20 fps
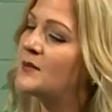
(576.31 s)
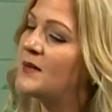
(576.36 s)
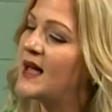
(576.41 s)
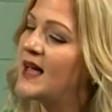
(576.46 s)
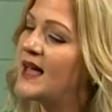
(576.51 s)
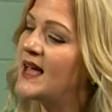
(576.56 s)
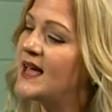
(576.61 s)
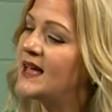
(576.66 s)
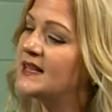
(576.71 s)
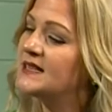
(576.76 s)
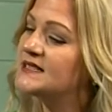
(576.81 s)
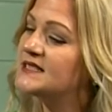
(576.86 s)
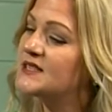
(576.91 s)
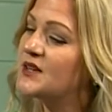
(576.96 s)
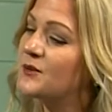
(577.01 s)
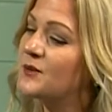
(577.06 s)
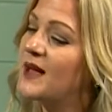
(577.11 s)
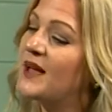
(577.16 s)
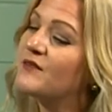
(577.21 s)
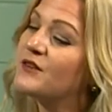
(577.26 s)
And
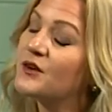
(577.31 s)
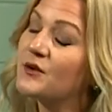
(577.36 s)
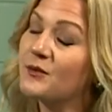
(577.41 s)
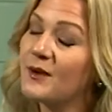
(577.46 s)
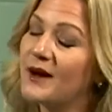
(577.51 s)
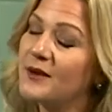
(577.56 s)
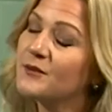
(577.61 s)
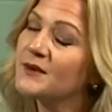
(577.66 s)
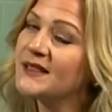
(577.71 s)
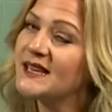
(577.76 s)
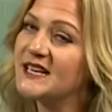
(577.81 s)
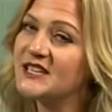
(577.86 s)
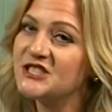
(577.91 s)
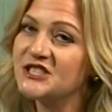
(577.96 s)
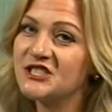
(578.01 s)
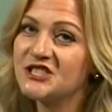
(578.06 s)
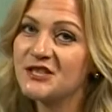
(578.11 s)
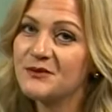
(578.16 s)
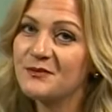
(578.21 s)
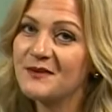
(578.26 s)
so we have a great
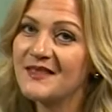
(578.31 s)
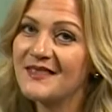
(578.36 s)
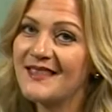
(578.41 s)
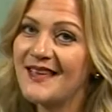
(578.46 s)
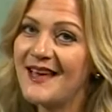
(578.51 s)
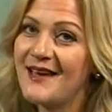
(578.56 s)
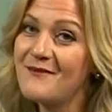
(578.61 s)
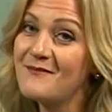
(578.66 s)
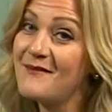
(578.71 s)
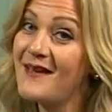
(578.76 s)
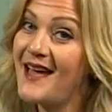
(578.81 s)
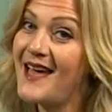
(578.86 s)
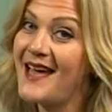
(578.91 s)
relationship with them,